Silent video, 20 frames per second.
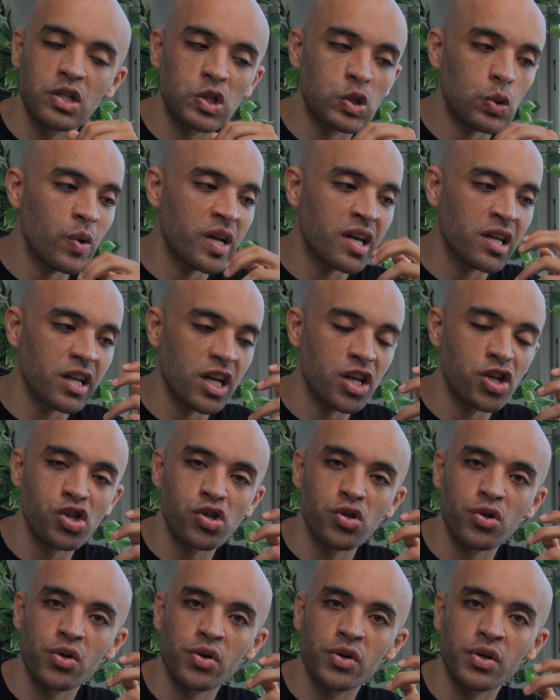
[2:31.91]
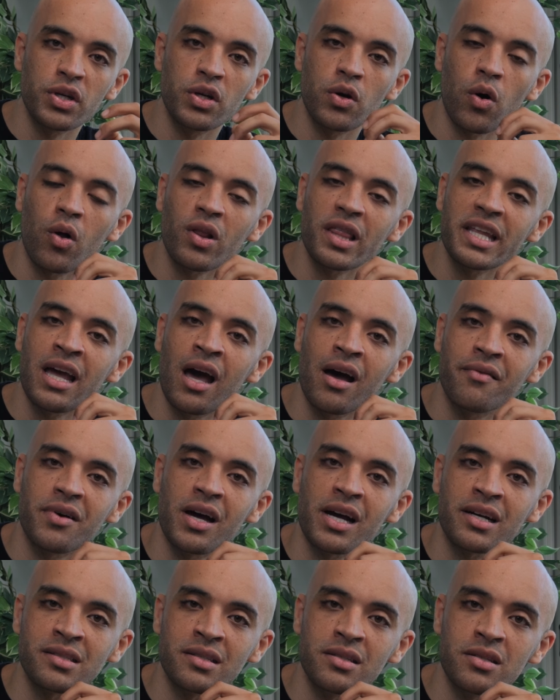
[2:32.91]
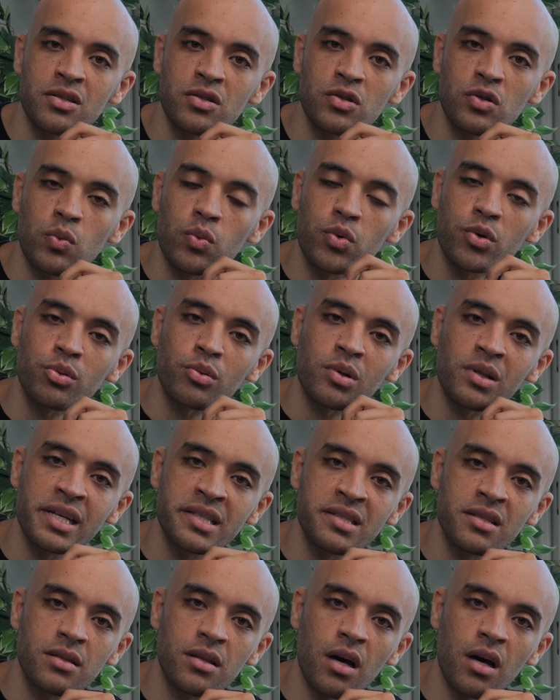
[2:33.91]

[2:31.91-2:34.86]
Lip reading: so we can ensure you only have access to work-related